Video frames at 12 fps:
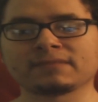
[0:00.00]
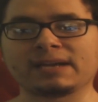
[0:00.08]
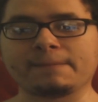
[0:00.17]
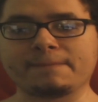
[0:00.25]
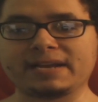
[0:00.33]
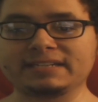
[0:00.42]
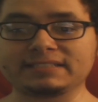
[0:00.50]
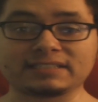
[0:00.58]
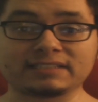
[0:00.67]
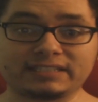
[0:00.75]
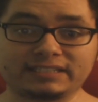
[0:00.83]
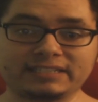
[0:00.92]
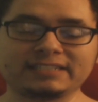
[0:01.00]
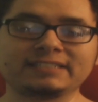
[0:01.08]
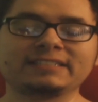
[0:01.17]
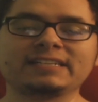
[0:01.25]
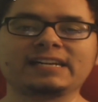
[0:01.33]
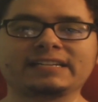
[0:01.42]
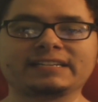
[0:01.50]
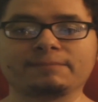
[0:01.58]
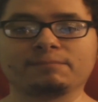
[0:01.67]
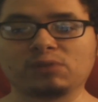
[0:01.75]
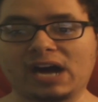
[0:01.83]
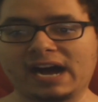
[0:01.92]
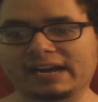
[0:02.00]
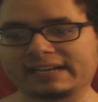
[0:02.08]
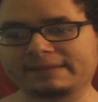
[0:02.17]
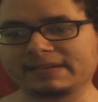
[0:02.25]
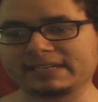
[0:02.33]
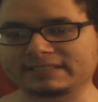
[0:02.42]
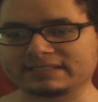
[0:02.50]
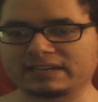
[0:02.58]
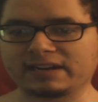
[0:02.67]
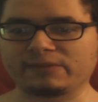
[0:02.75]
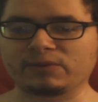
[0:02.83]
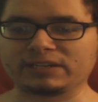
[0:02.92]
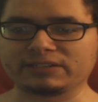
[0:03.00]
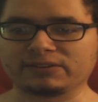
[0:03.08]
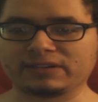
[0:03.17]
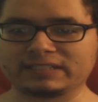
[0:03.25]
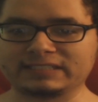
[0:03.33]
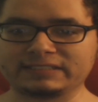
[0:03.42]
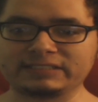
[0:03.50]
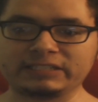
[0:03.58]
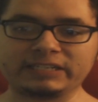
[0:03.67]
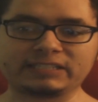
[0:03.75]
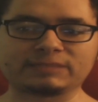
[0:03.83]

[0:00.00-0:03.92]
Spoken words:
and basically in the blog he makes he